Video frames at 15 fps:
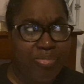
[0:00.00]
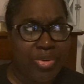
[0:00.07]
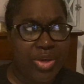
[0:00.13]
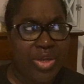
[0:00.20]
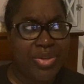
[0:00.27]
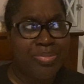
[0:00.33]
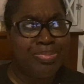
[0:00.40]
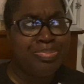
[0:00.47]

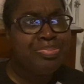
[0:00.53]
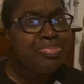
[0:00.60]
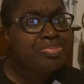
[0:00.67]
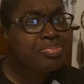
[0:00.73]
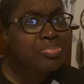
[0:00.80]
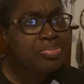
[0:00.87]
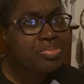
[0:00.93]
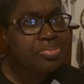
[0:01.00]
But
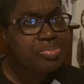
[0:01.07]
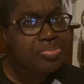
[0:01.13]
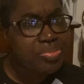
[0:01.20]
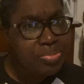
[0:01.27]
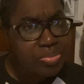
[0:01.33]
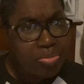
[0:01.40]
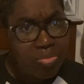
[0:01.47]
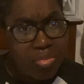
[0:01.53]

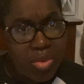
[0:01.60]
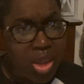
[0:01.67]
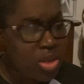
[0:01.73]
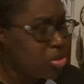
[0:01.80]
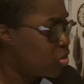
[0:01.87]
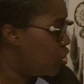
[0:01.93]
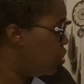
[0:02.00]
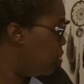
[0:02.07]

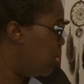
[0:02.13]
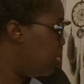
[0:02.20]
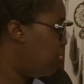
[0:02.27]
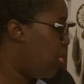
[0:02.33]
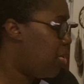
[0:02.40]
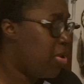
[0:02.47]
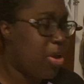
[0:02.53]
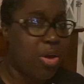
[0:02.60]
excuse me if
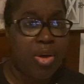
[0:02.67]
my